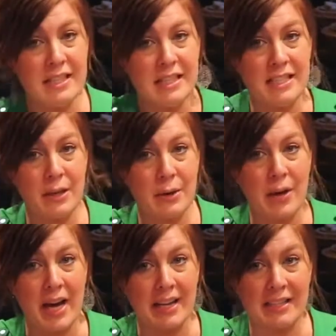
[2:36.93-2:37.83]
so
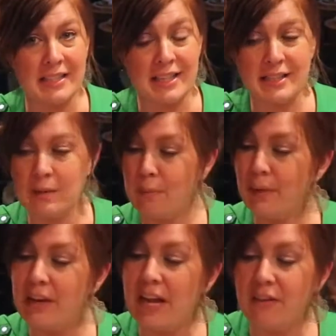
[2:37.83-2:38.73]
I can send
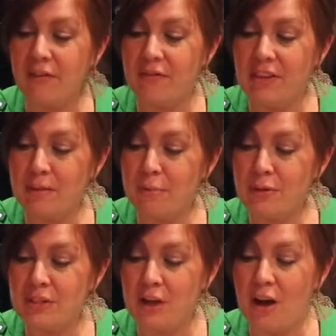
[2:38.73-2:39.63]
someone a
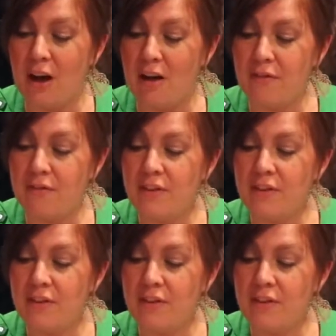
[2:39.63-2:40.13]
15% off